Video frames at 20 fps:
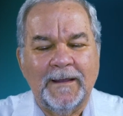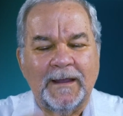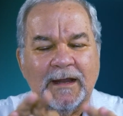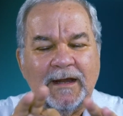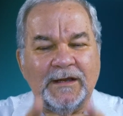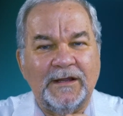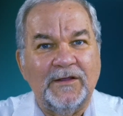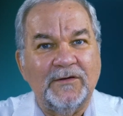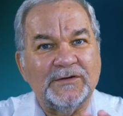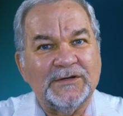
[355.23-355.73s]

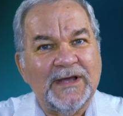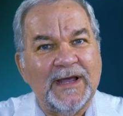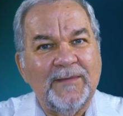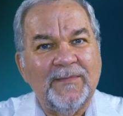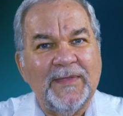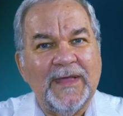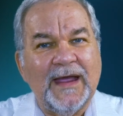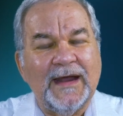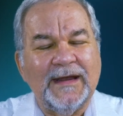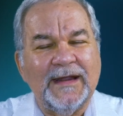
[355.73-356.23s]
And you
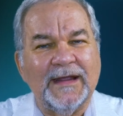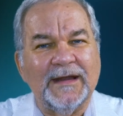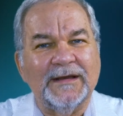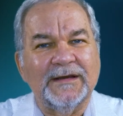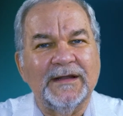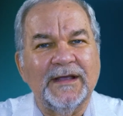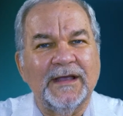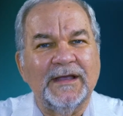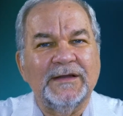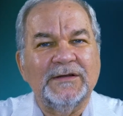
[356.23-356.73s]
type that
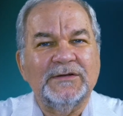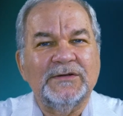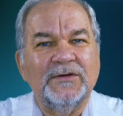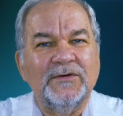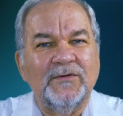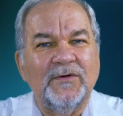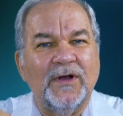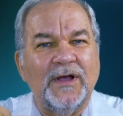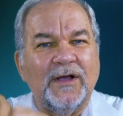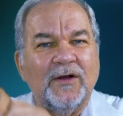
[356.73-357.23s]
in
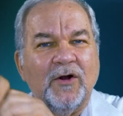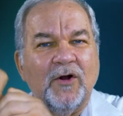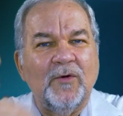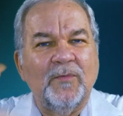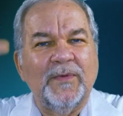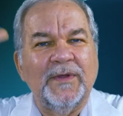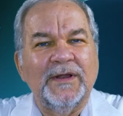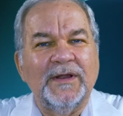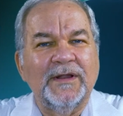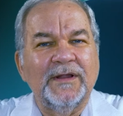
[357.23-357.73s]
to
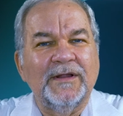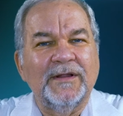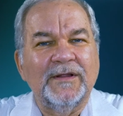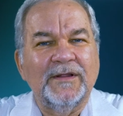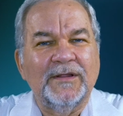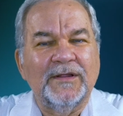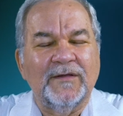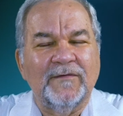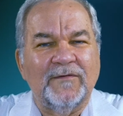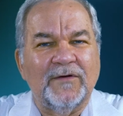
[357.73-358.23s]
open
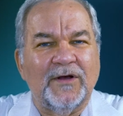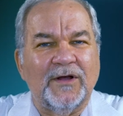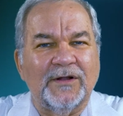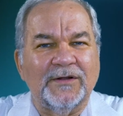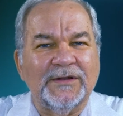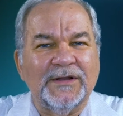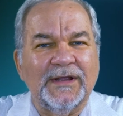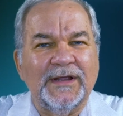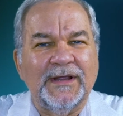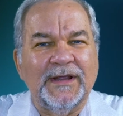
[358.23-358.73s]
the
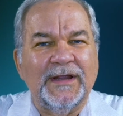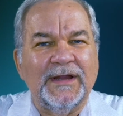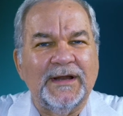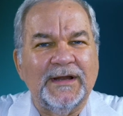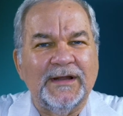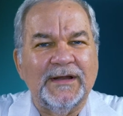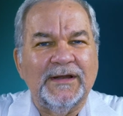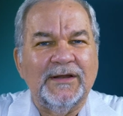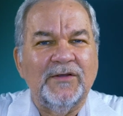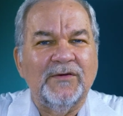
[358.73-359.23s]
vault, and
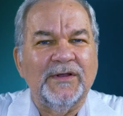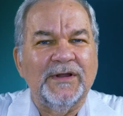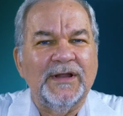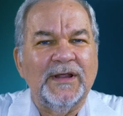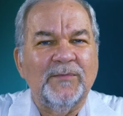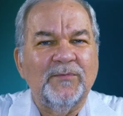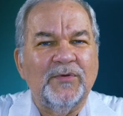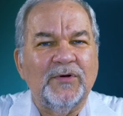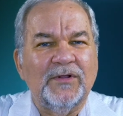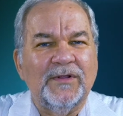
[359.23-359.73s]
you can
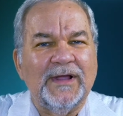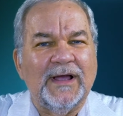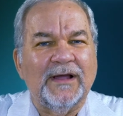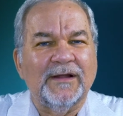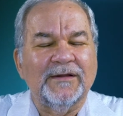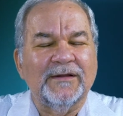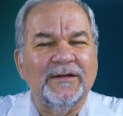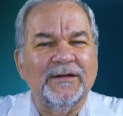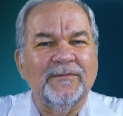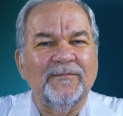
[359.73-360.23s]
then pull
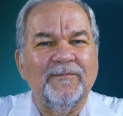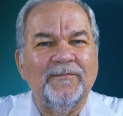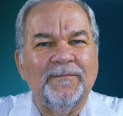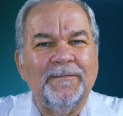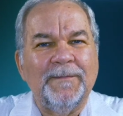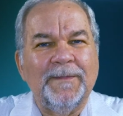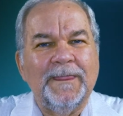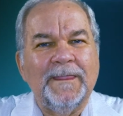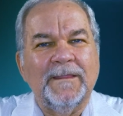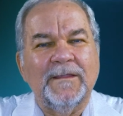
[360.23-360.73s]
out
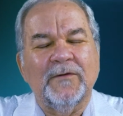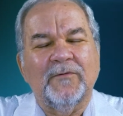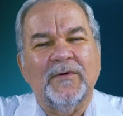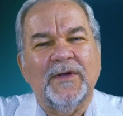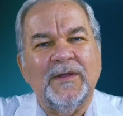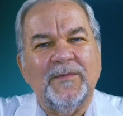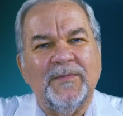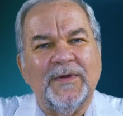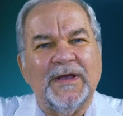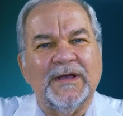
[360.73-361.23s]
the
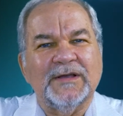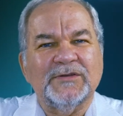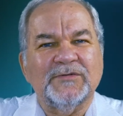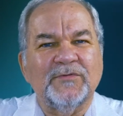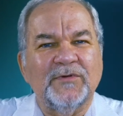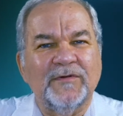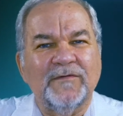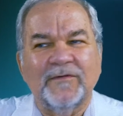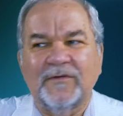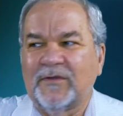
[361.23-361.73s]
right
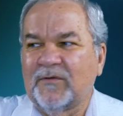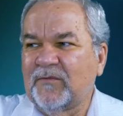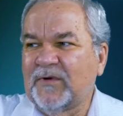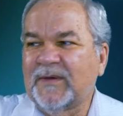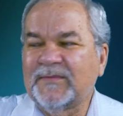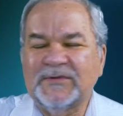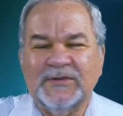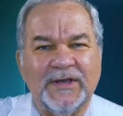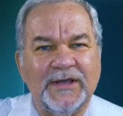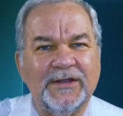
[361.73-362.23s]
password for the
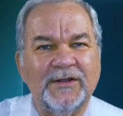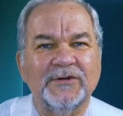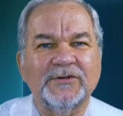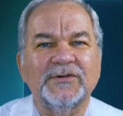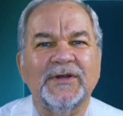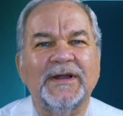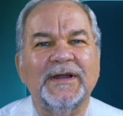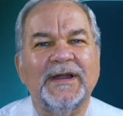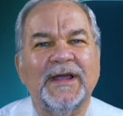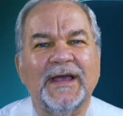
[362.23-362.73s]
website you're trying to